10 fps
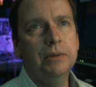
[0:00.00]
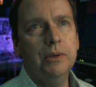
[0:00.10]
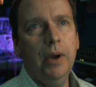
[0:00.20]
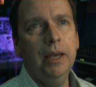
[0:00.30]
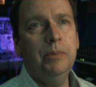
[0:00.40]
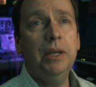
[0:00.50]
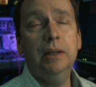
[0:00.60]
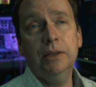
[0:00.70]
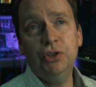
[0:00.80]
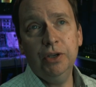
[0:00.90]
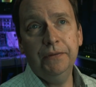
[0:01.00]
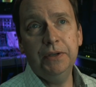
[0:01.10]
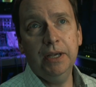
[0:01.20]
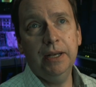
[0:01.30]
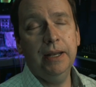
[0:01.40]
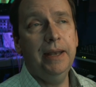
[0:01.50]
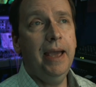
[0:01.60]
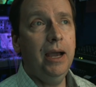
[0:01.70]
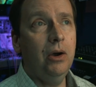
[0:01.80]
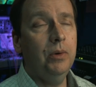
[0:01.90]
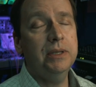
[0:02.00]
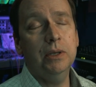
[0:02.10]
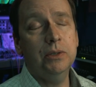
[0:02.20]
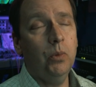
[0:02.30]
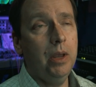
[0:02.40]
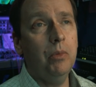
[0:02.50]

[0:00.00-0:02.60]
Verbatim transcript: so I immediately shifted, and now it's it's way